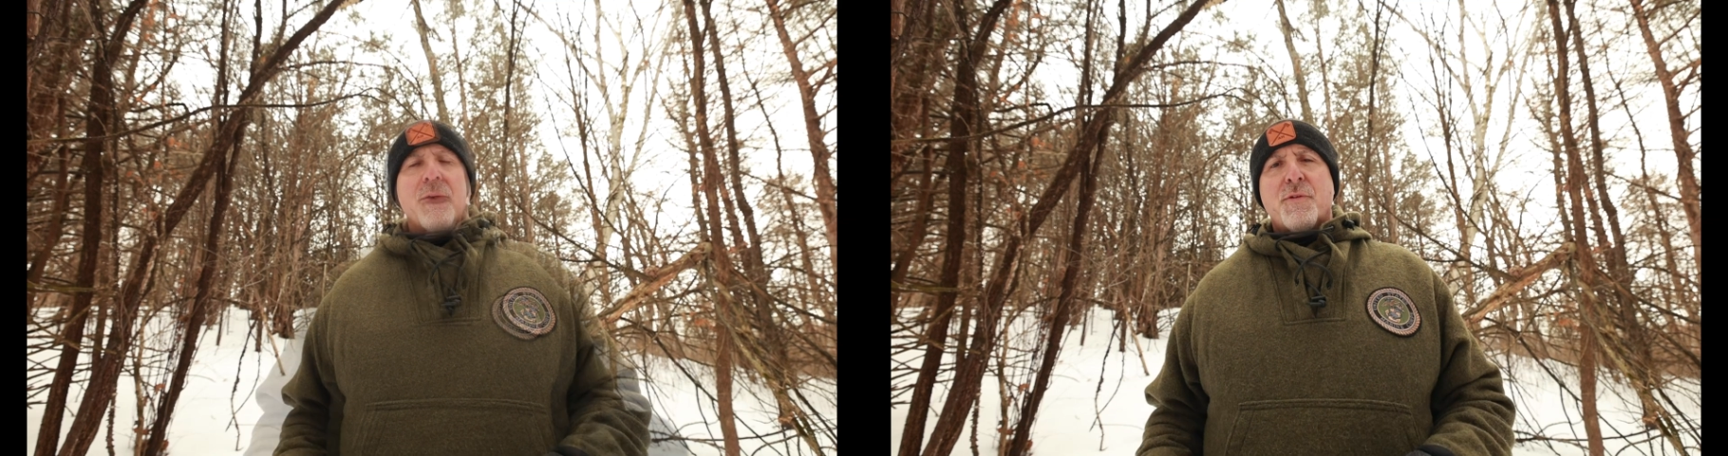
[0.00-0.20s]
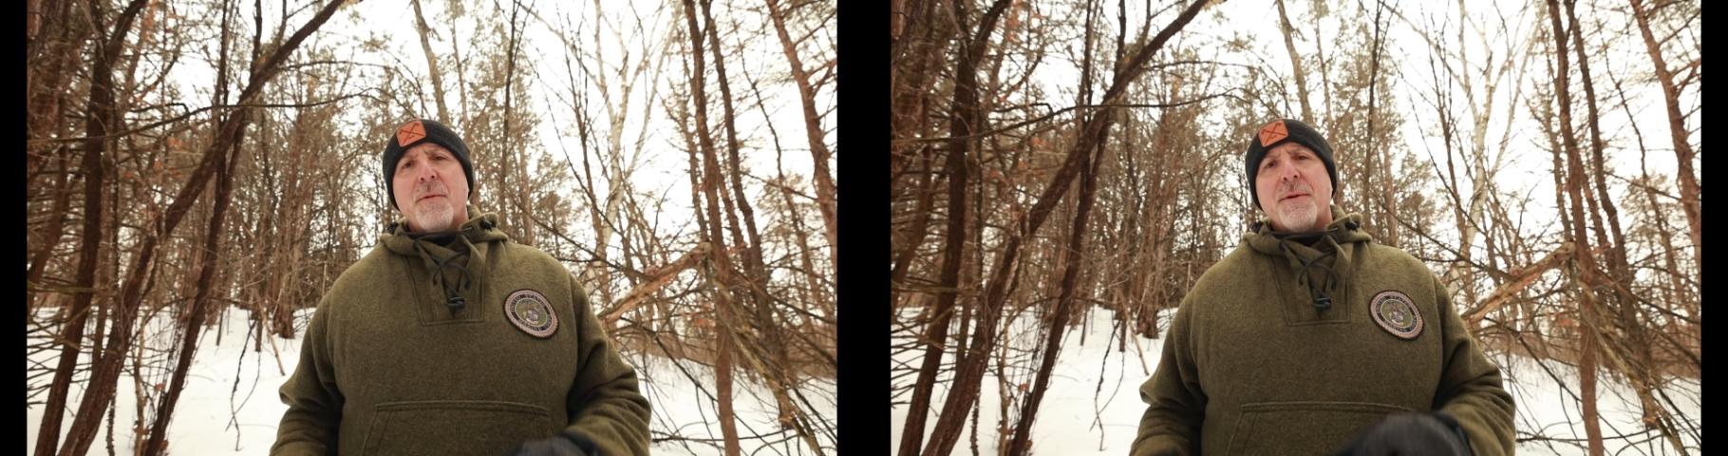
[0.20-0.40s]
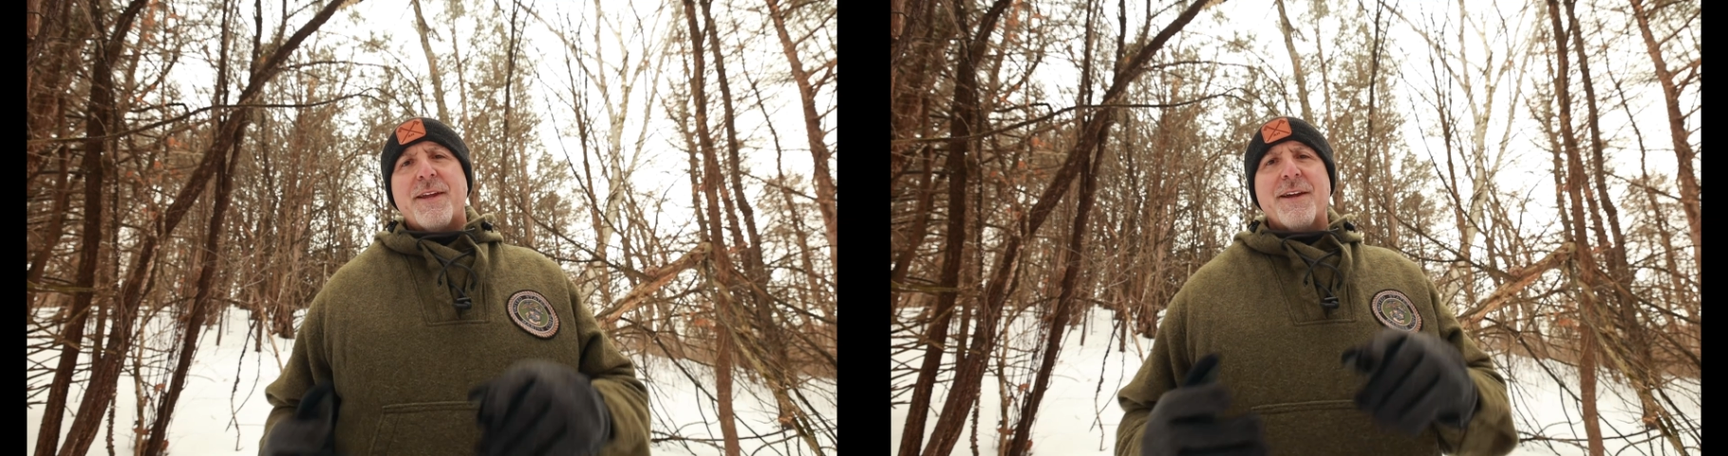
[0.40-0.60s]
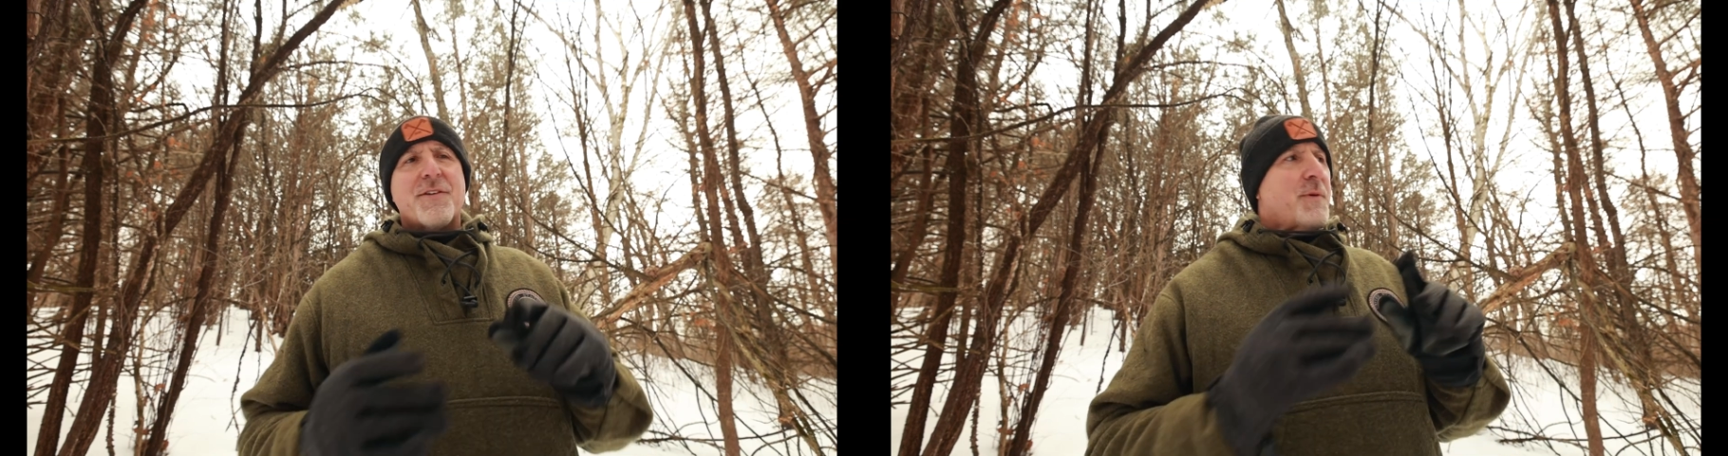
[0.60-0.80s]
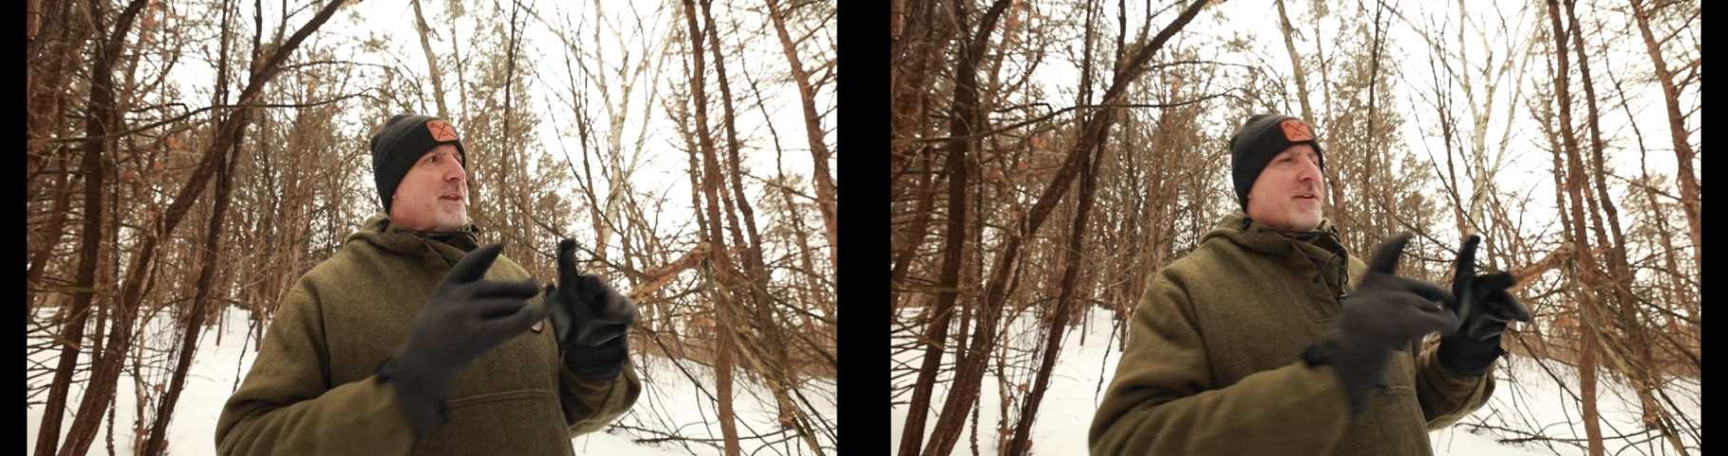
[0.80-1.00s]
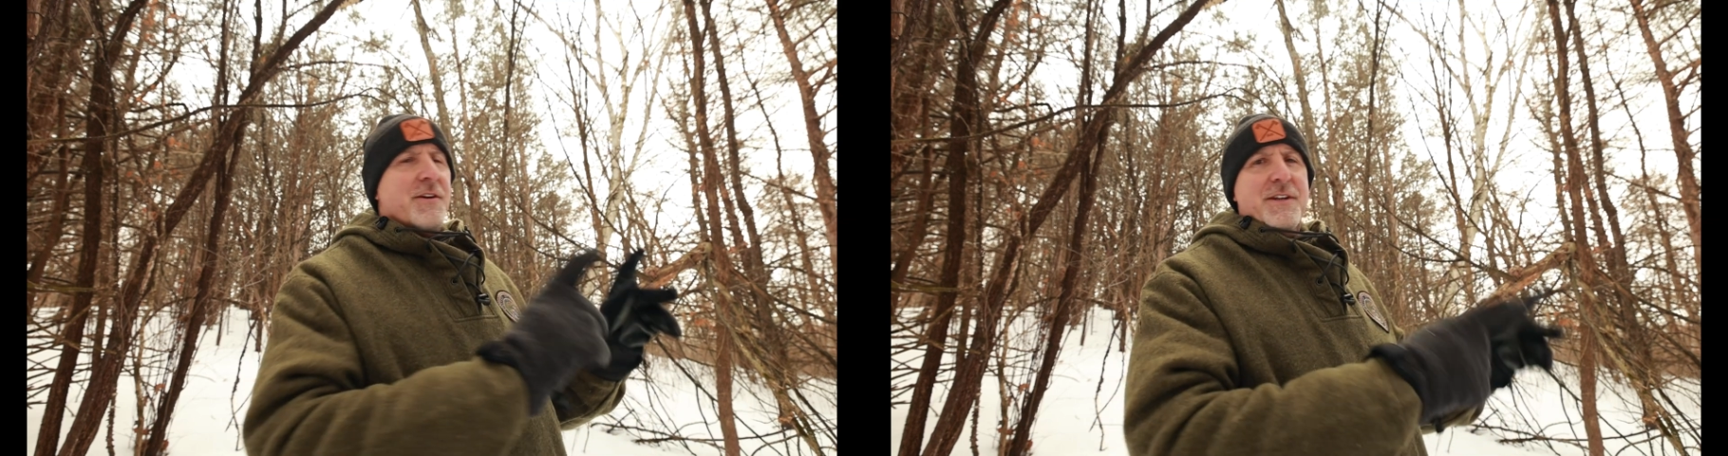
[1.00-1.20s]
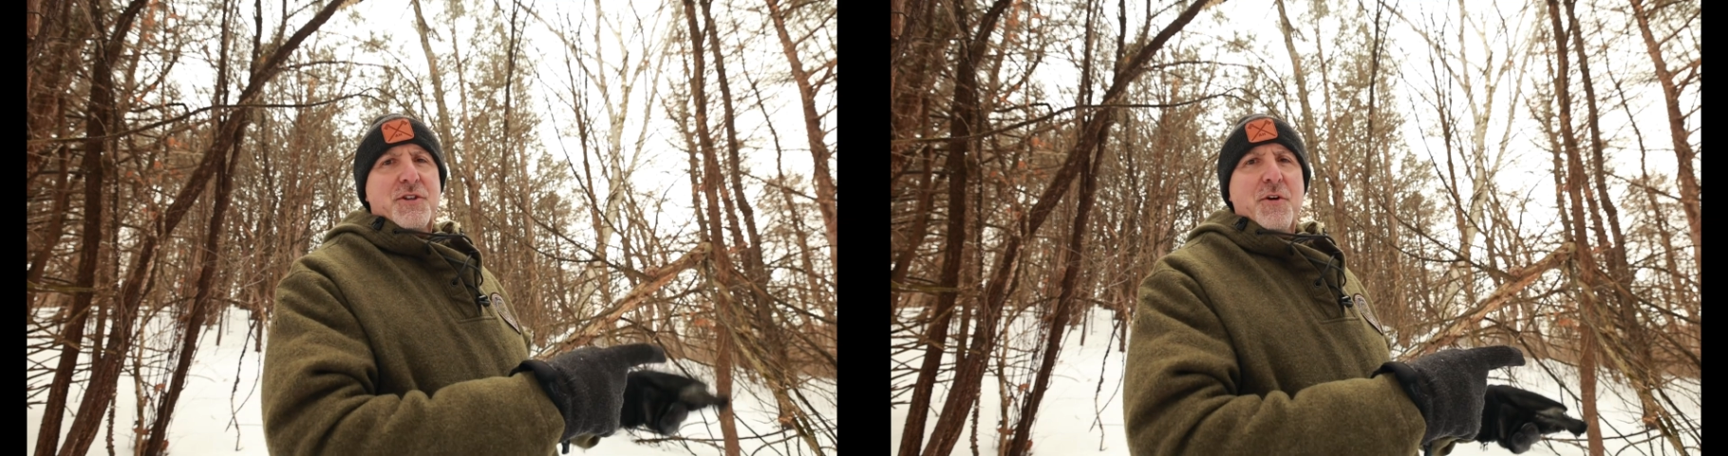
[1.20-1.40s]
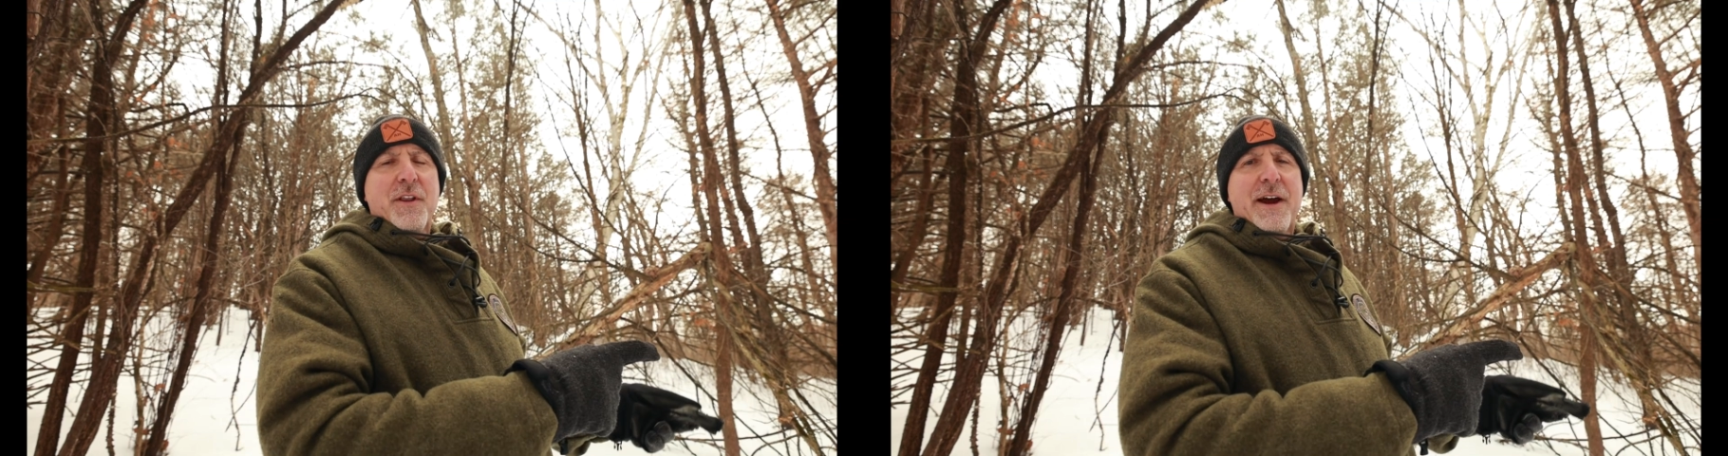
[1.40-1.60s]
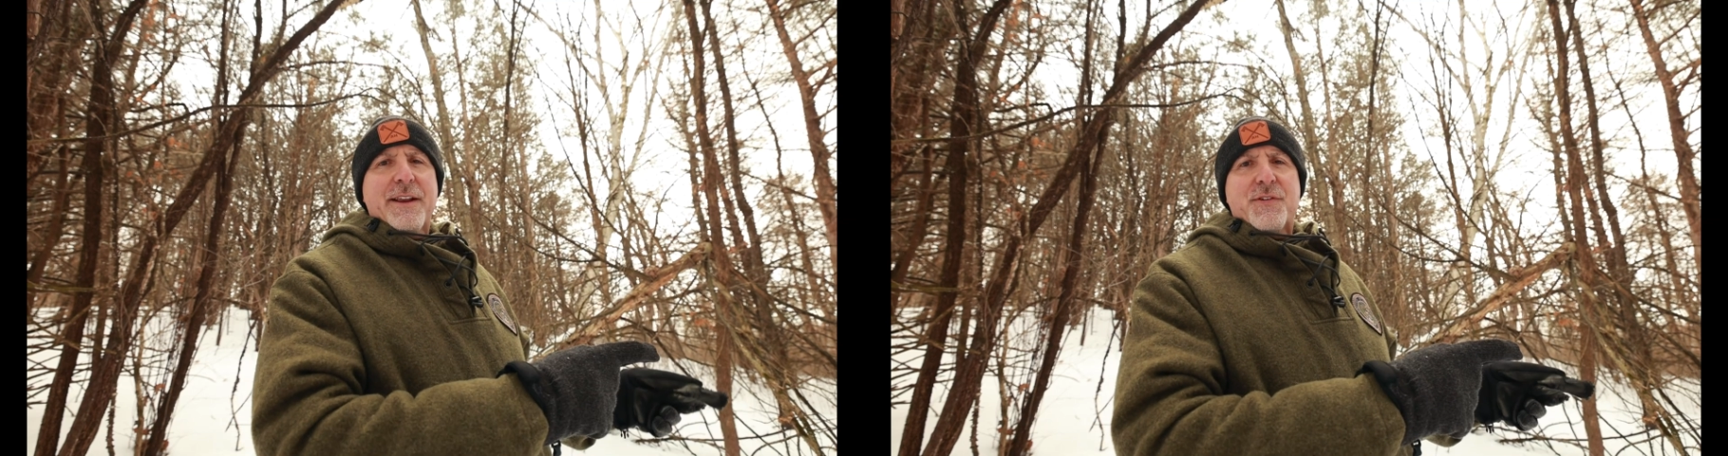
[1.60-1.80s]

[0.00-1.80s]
So what we did is we looked to the shoreline